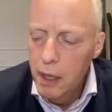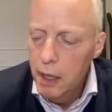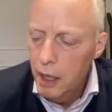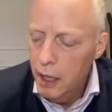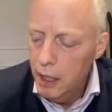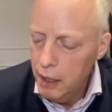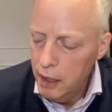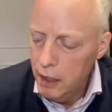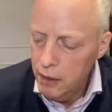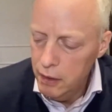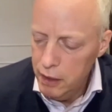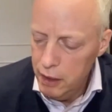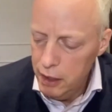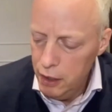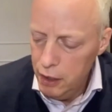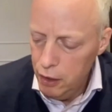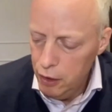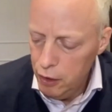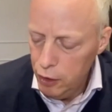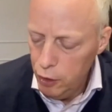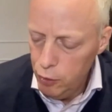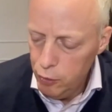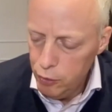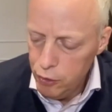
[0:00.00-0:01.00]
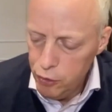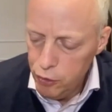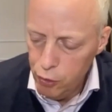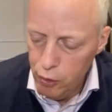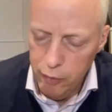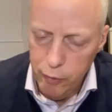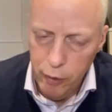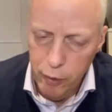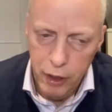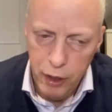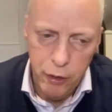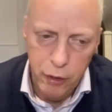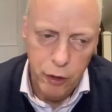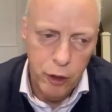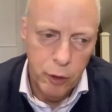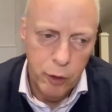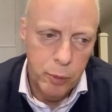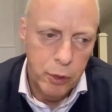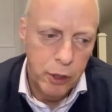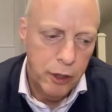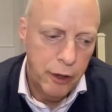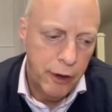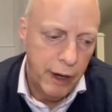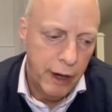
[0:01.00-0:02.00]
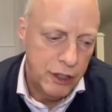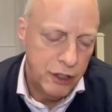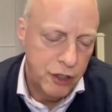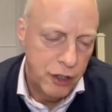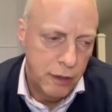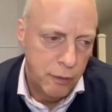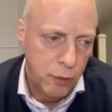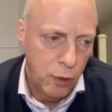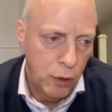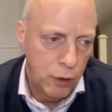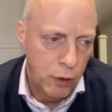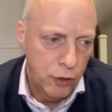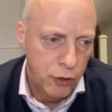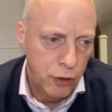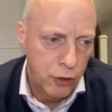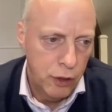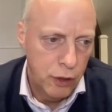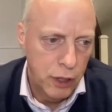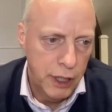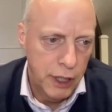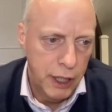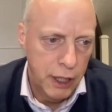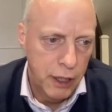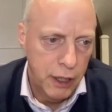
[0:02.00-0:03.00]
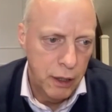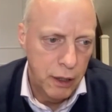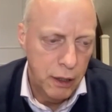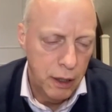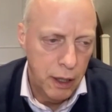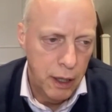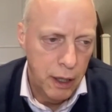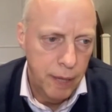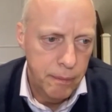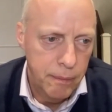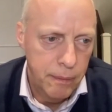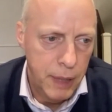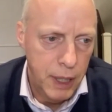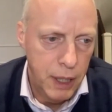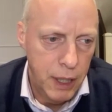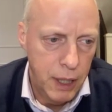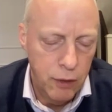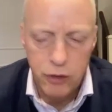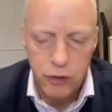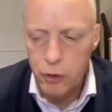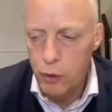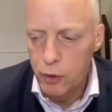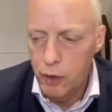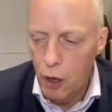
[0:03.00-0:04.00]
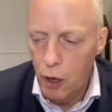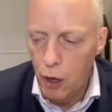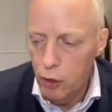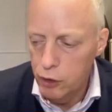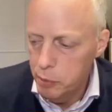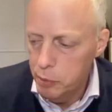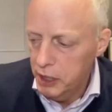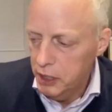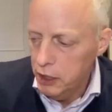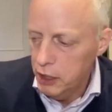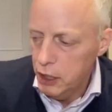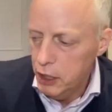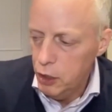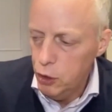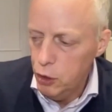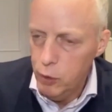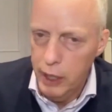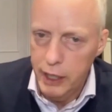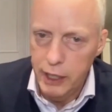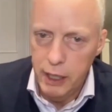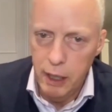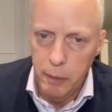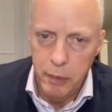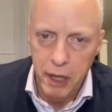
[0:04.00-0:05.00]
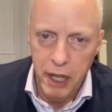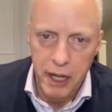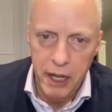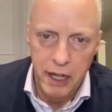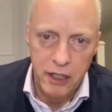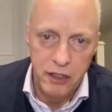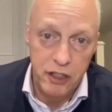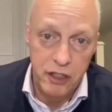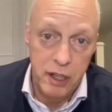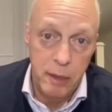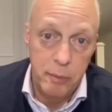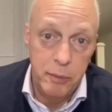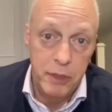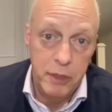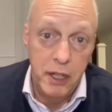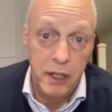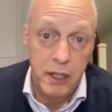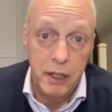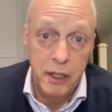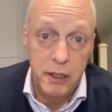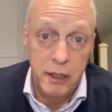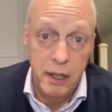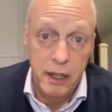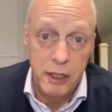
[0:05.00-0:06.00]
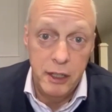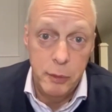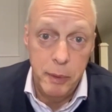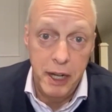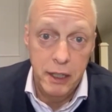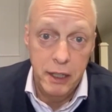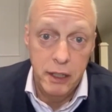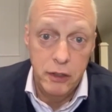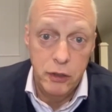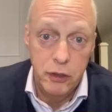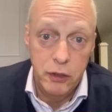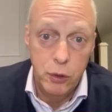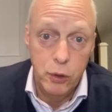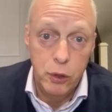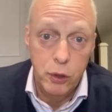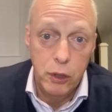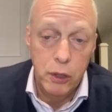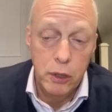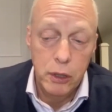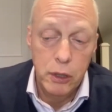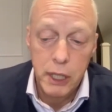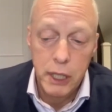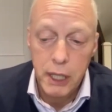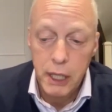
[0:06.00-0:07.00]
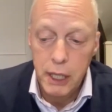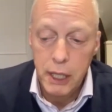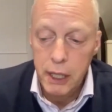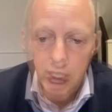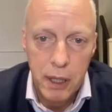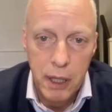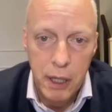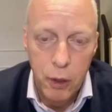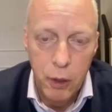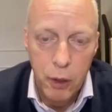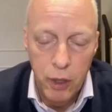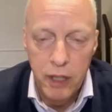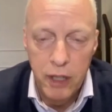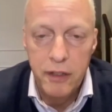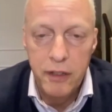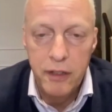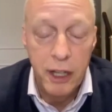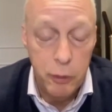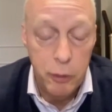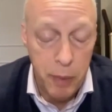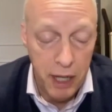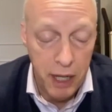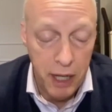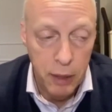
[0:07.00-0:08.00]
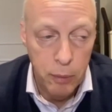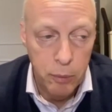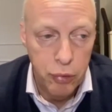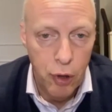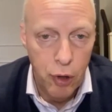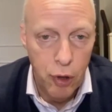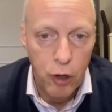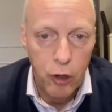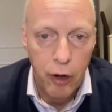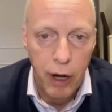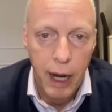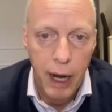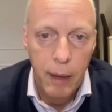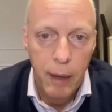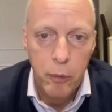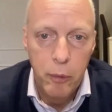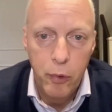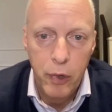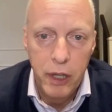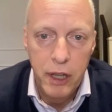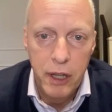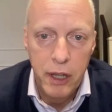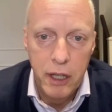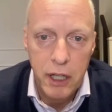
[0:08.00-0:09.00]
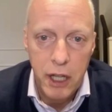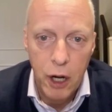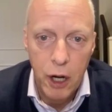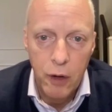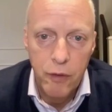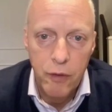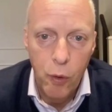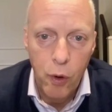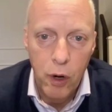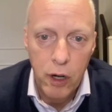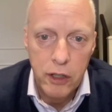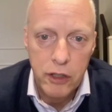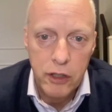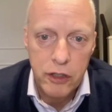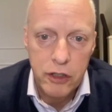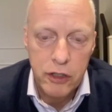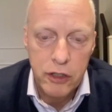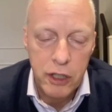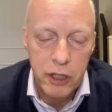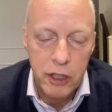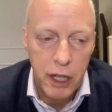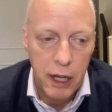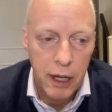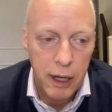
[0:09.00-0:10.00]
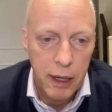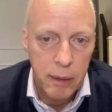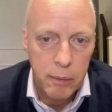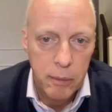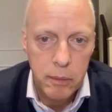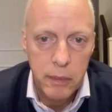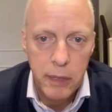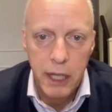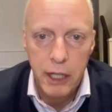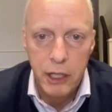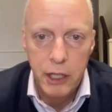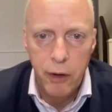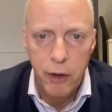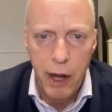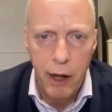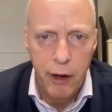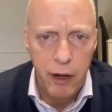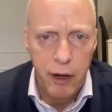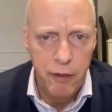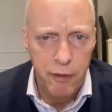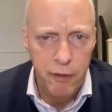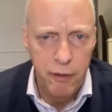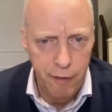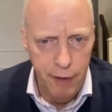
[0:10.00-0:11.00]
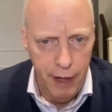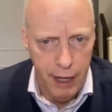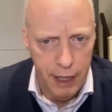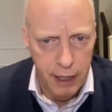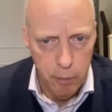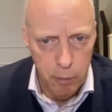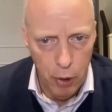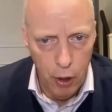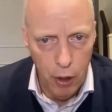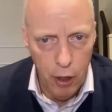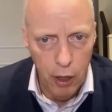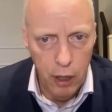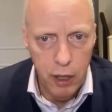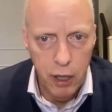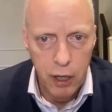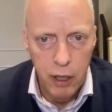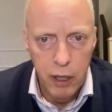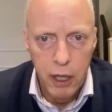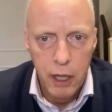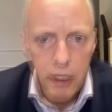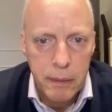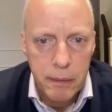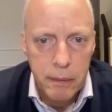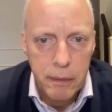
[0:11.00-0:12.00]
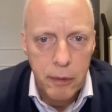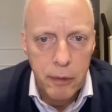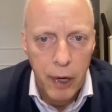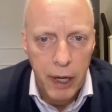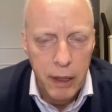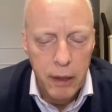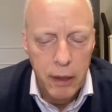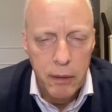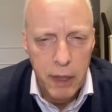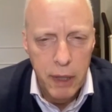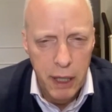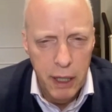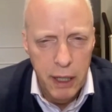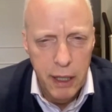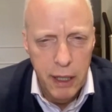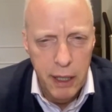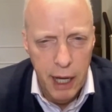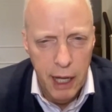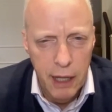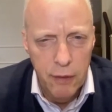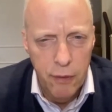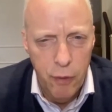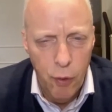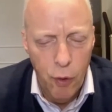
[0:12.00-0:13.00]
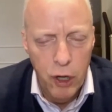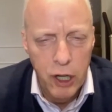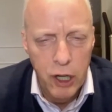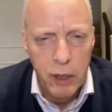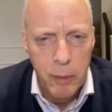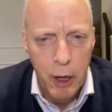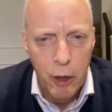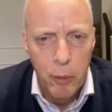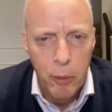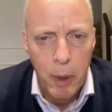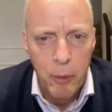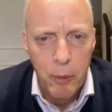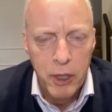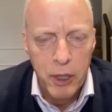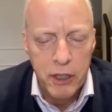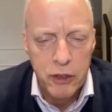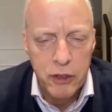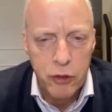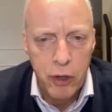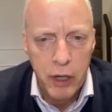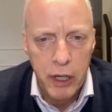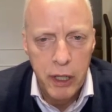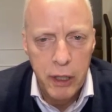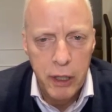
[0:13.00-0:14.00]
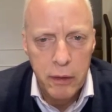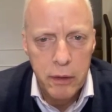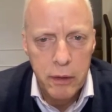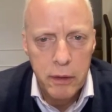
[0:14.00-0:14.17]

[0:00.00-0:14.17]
And then, you know, you sort of went through your progression of roles earlier, you know, so ultimately you end up getting accepted into test pilot school or the test pilot program within the Air Force. Um, and you're out at Vandenberg, right? In California. Am I remembering this right?